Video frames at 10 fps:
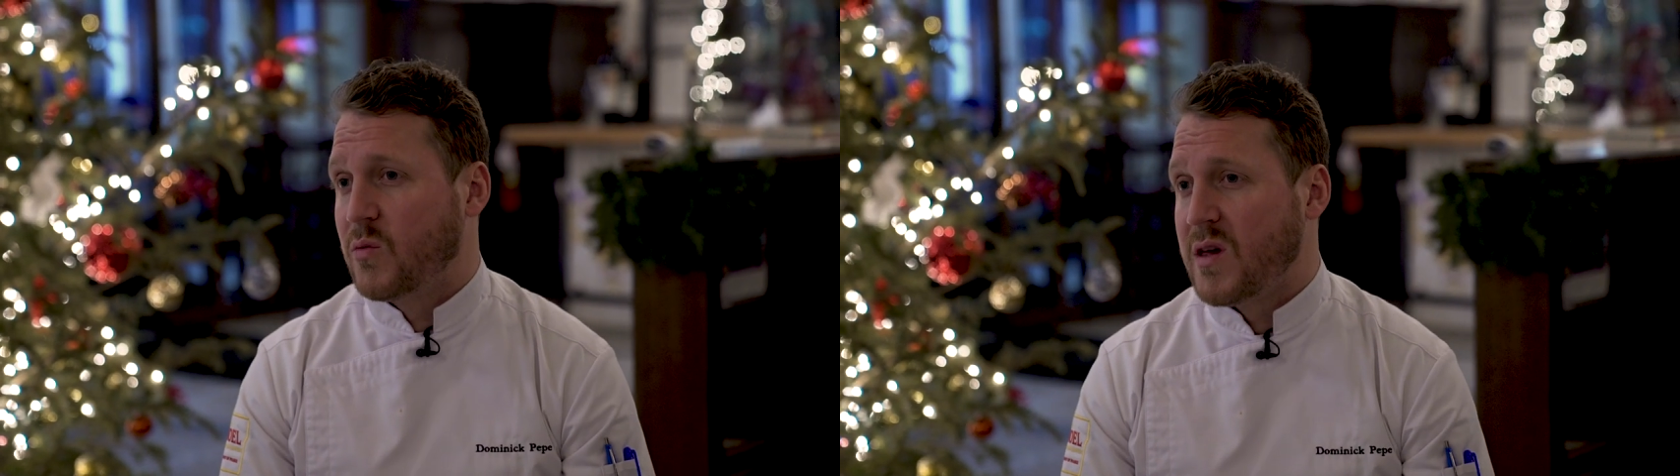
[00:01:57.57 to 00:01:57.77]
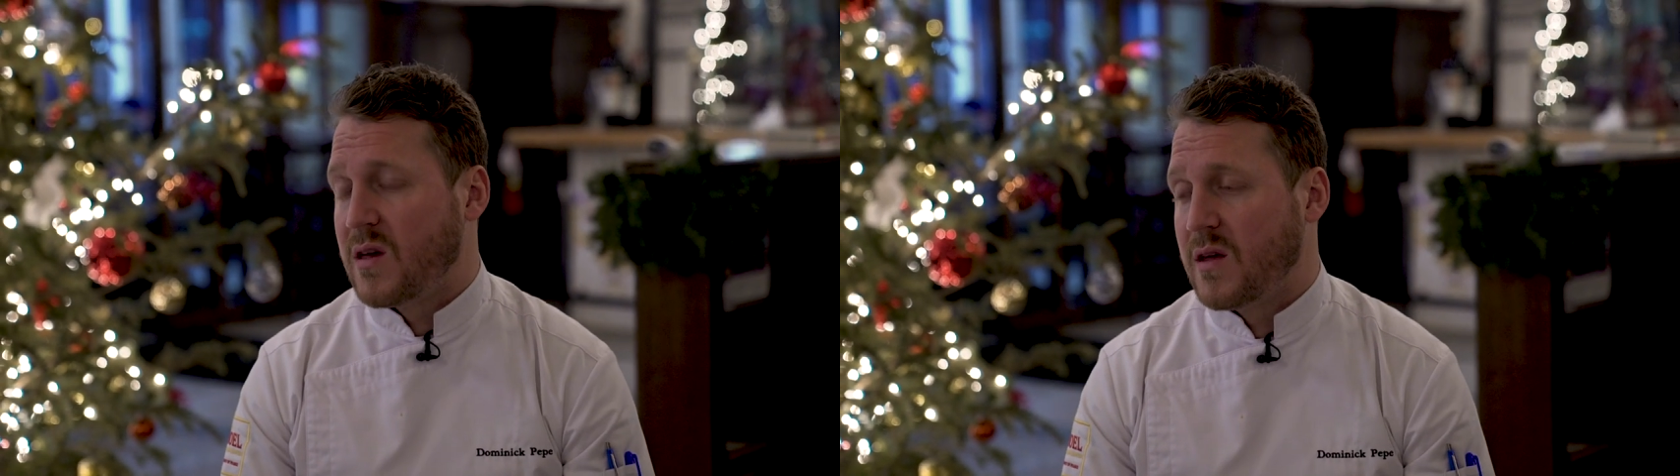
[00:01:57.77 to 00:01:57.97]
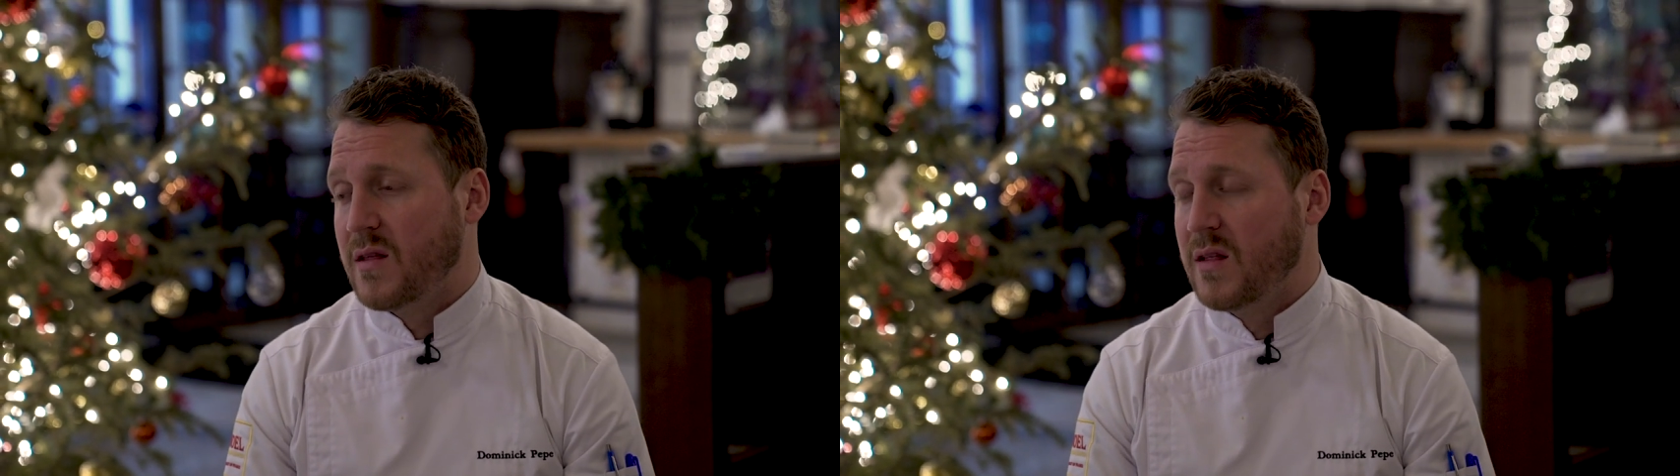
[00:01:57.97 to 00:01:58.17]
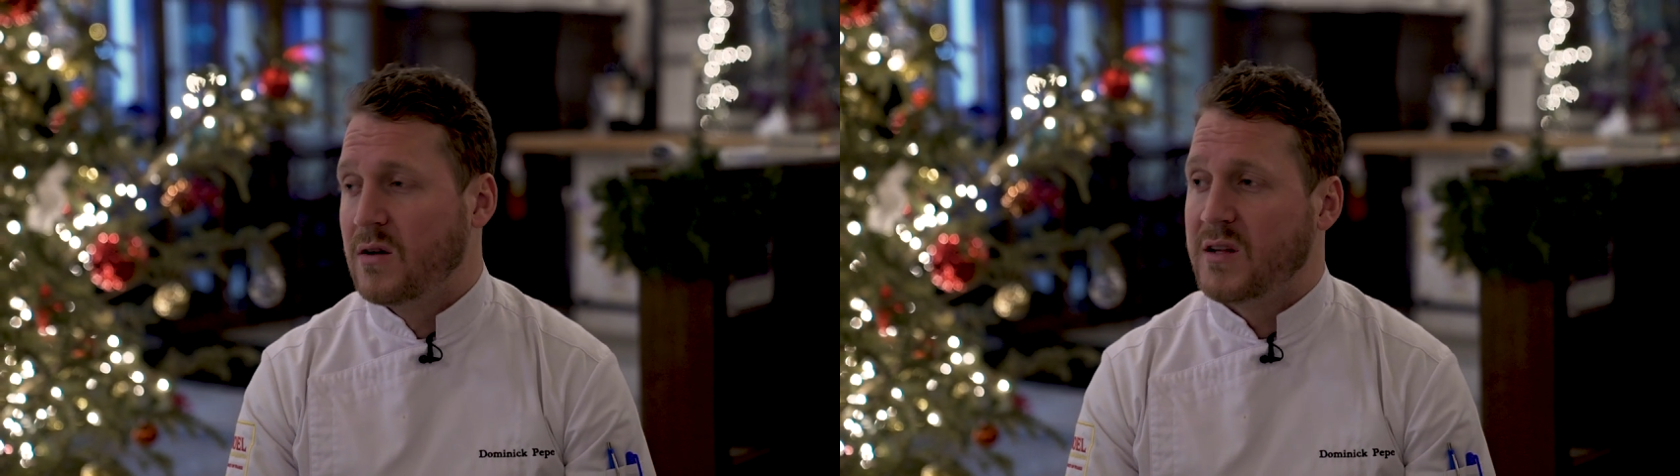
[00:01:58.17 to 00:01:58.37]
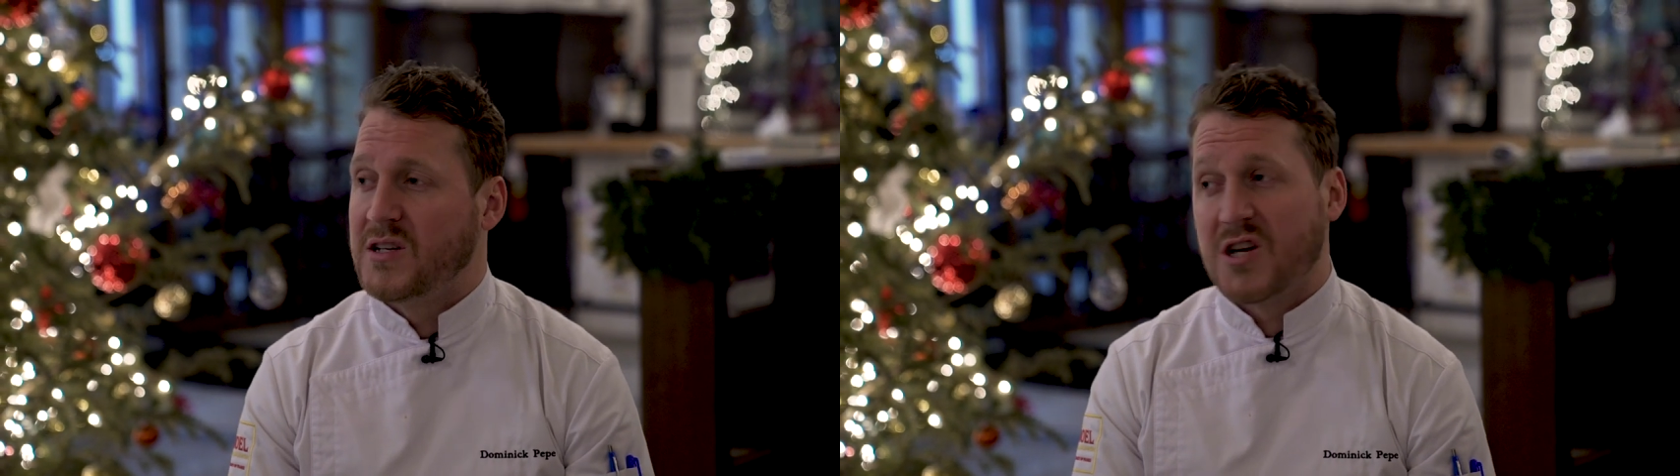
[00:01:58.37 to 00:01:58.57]
we can
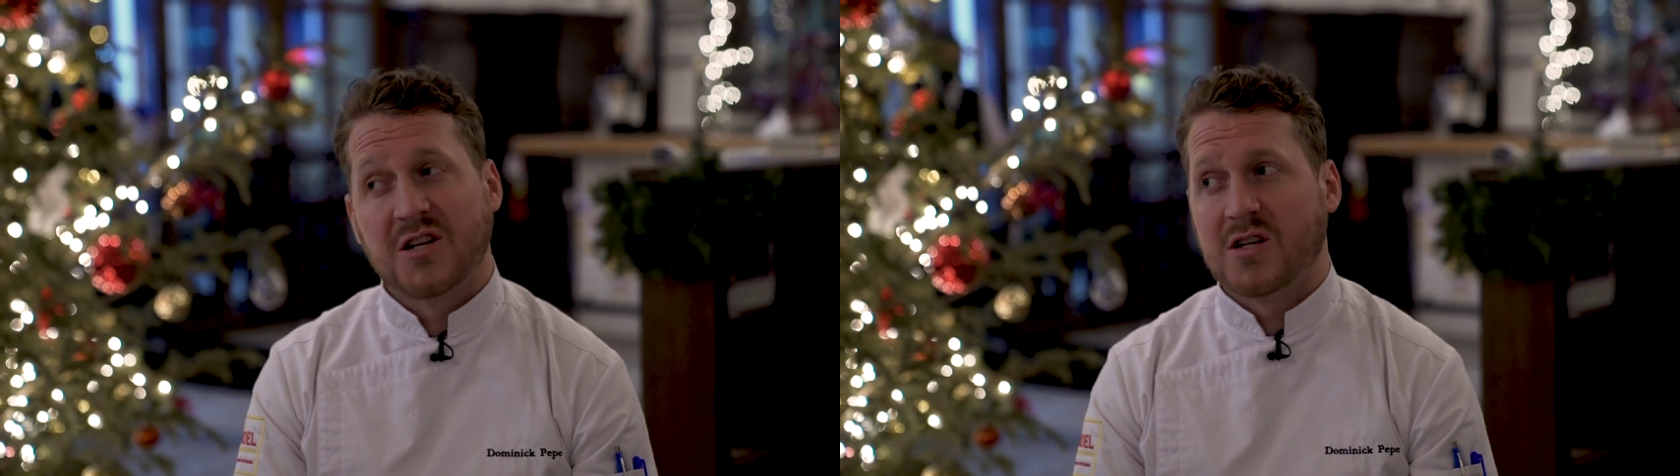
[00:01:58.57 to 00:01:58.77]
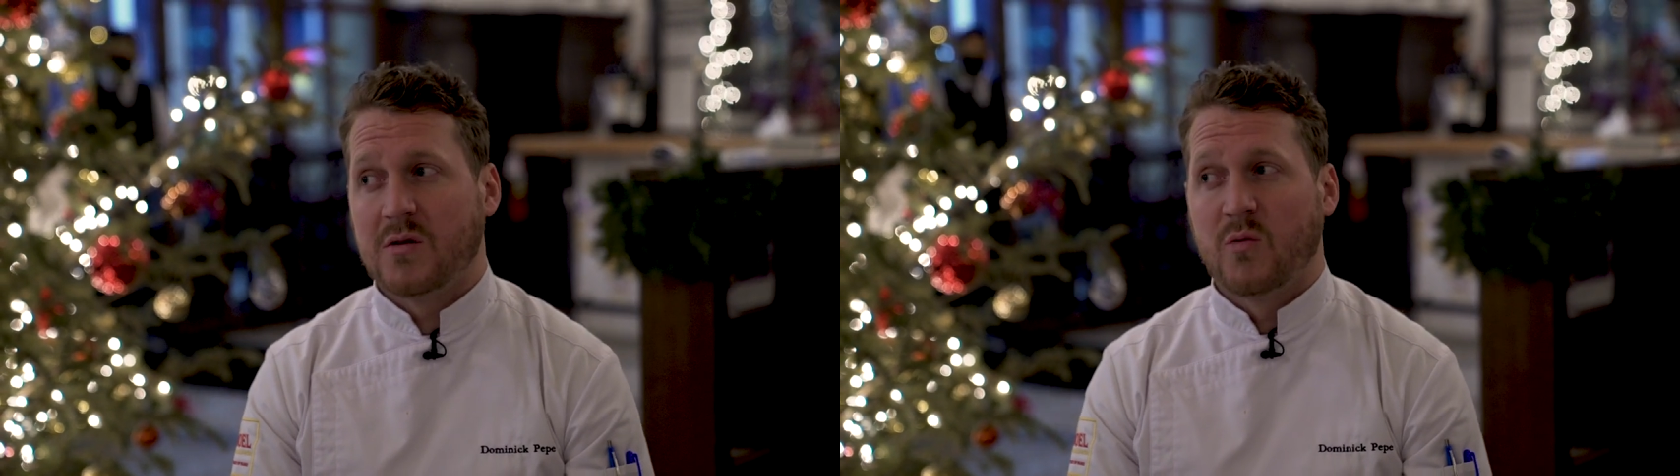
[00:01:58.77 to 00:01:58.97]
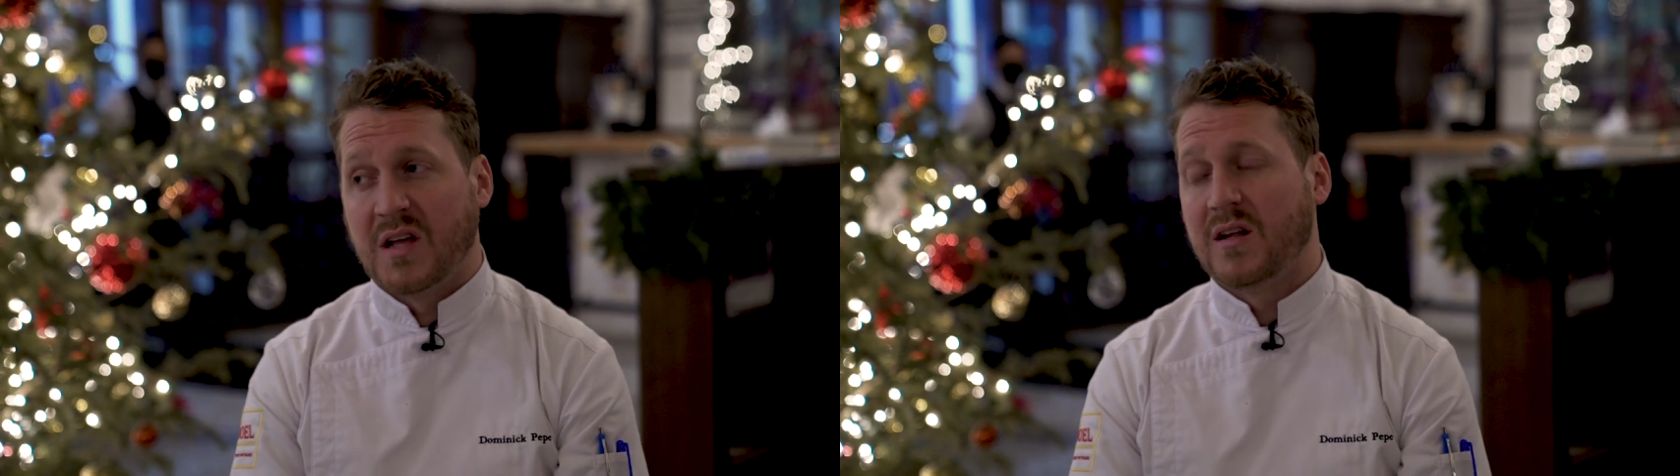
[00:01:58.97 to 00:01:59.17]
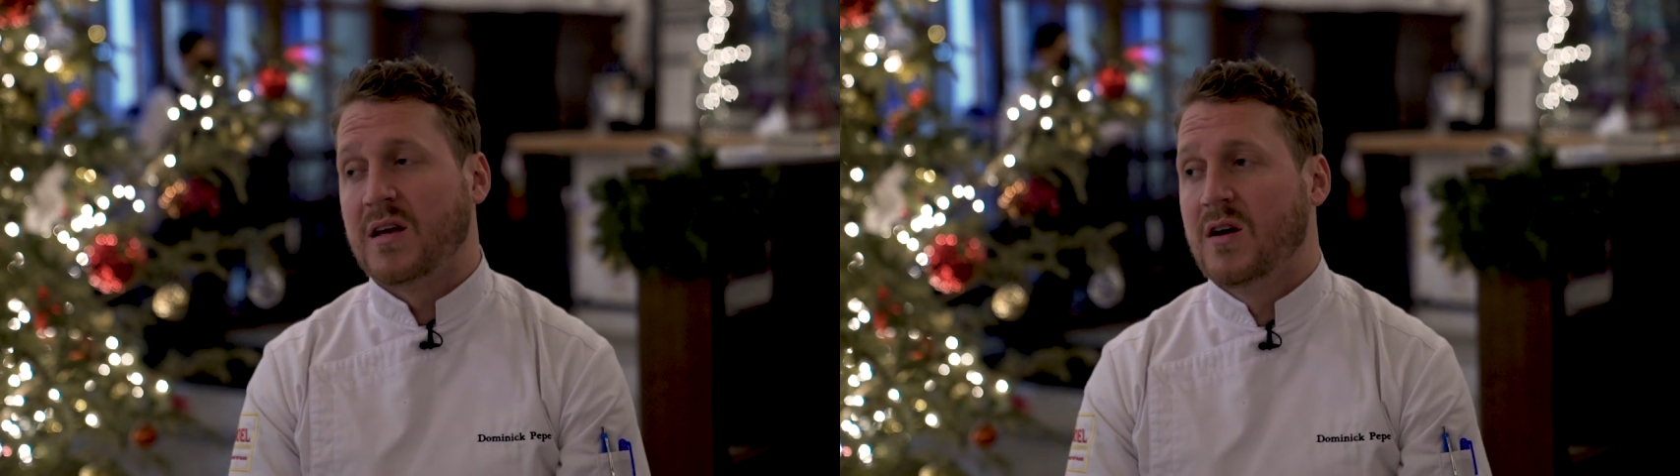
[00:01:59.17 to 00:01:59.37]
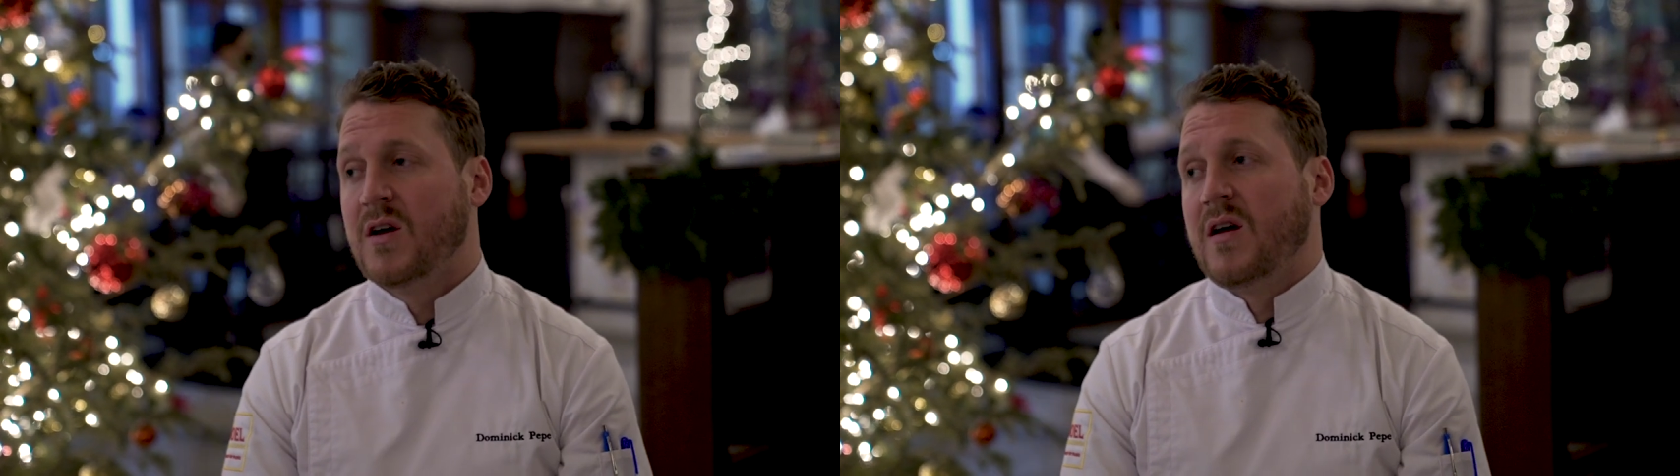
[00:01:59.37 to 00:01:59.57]
literally change it
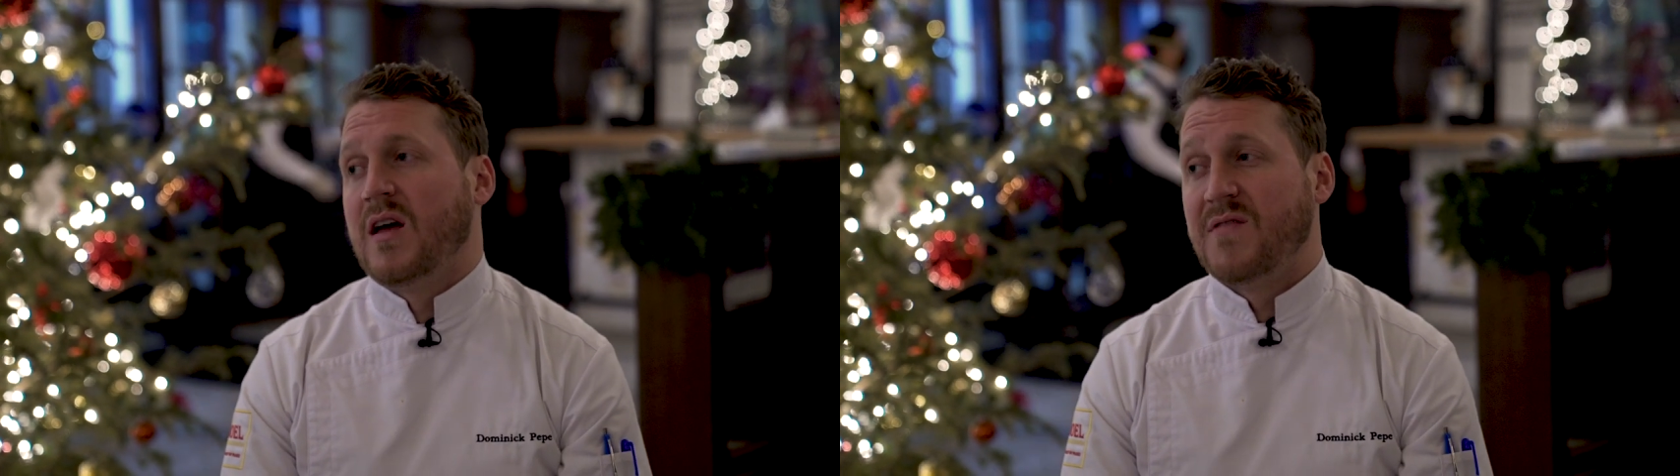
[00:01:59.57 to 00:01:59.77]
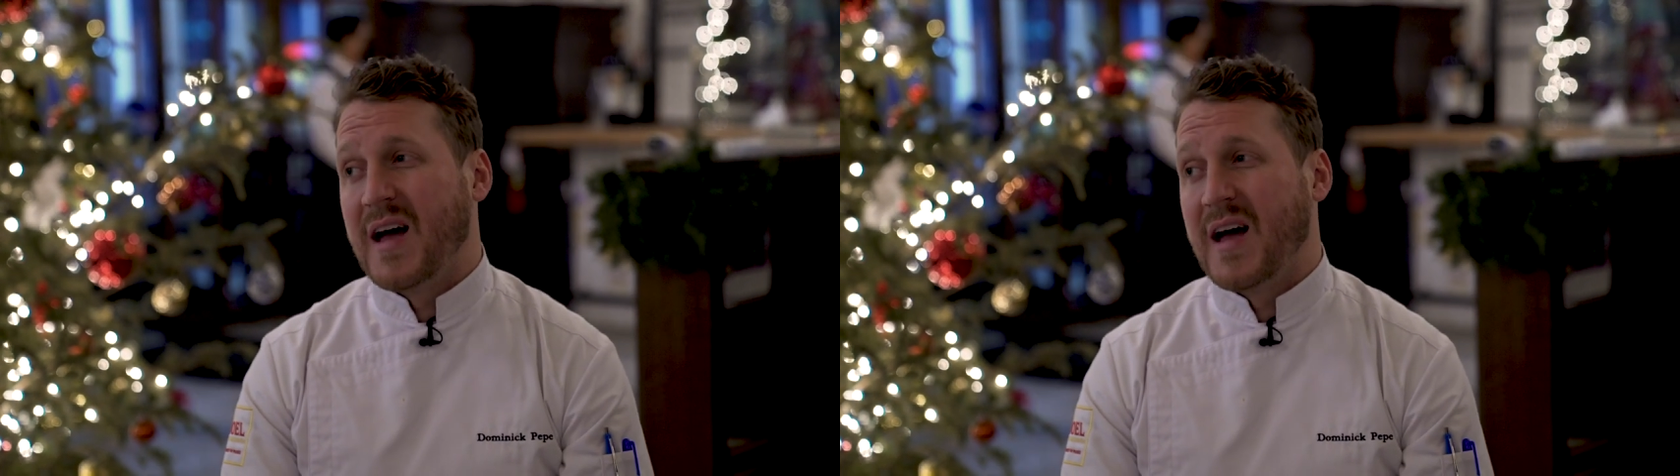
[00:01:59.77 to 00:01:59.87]
weekly, if